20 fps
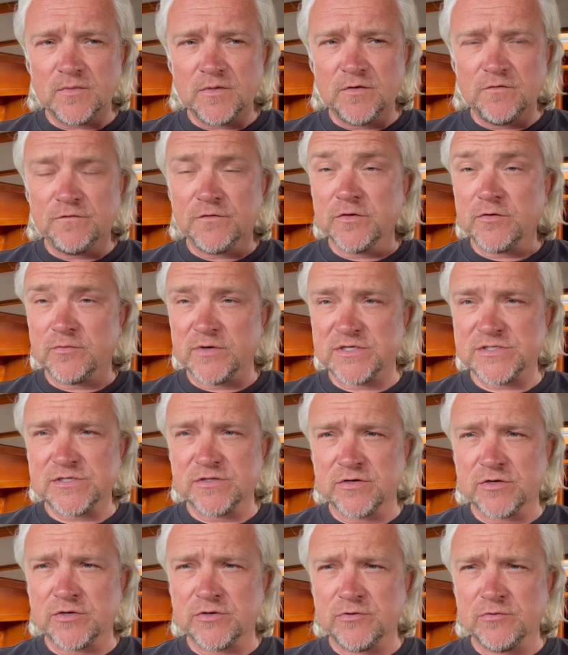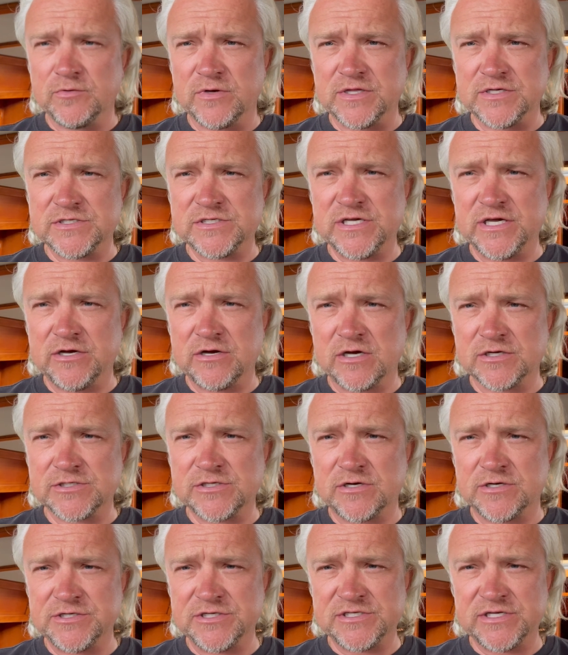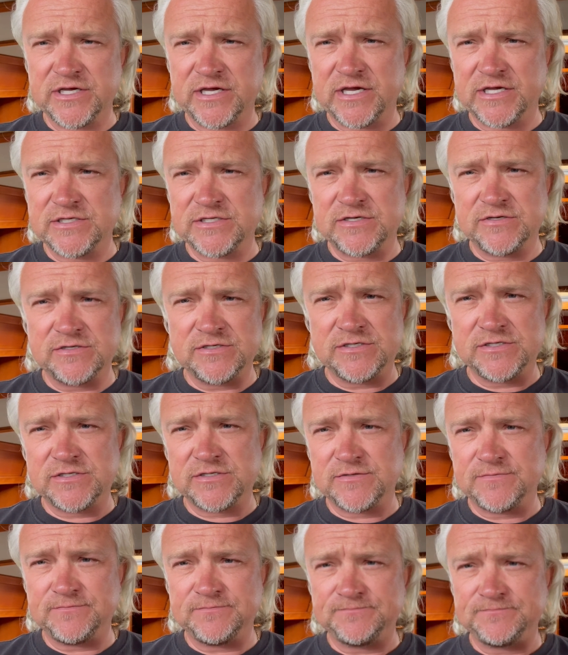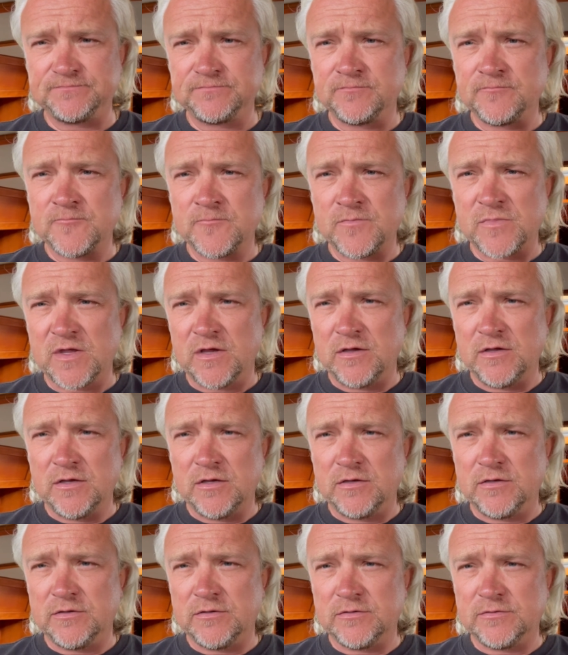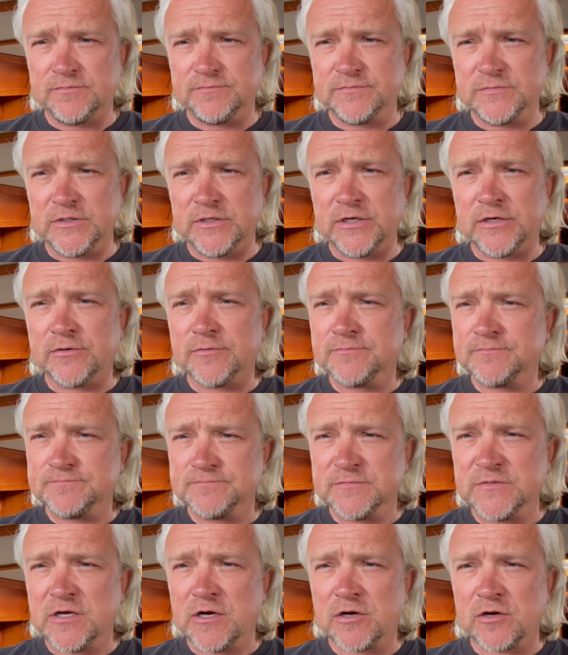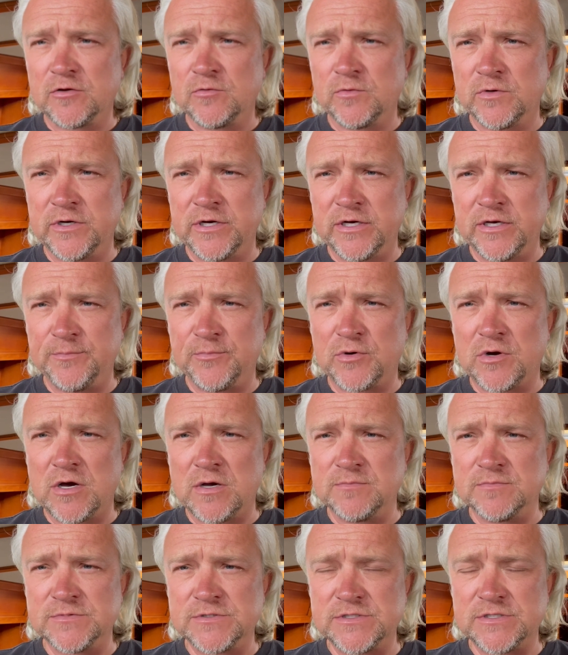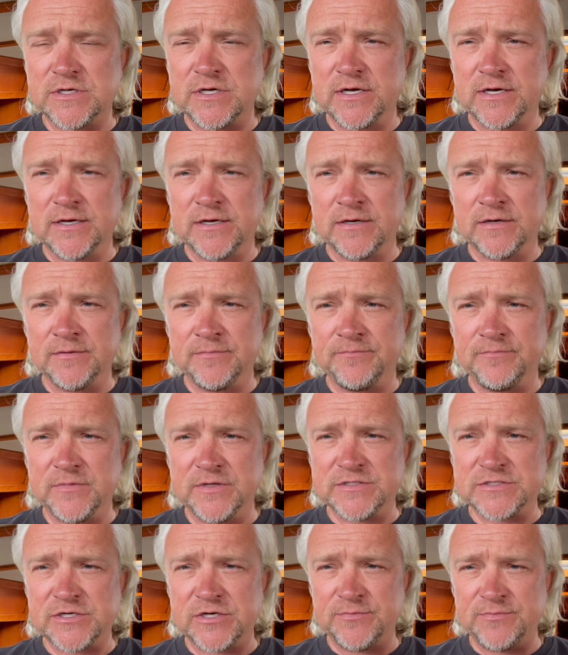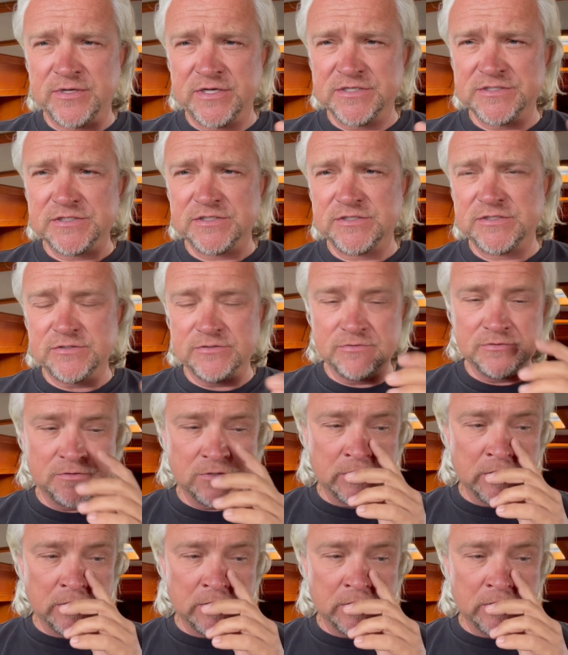for the rest of the crew where the seacocks are, just in case there's, you know, knock on wood, any problems. It's going to be easy to